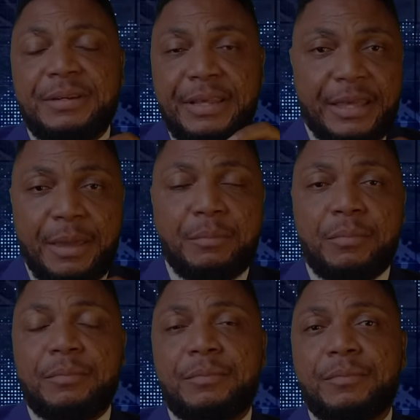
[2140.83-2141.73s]
they
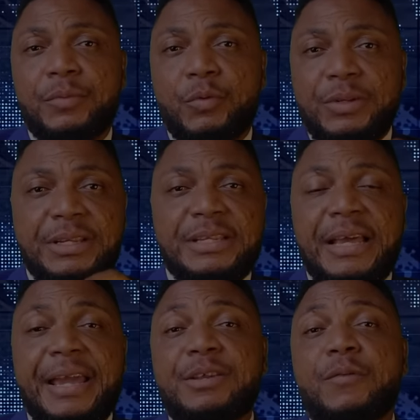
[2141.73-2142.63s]
came with this
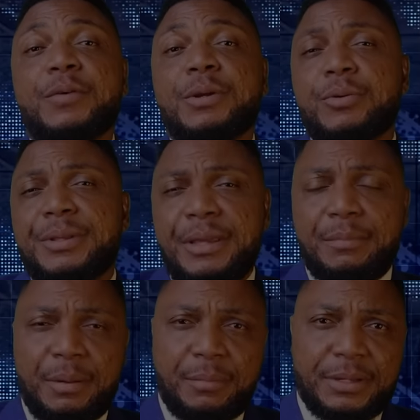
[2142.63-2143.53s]
idea of
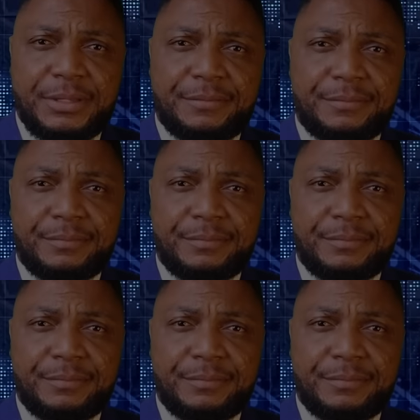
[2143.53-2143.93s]
recruiting members.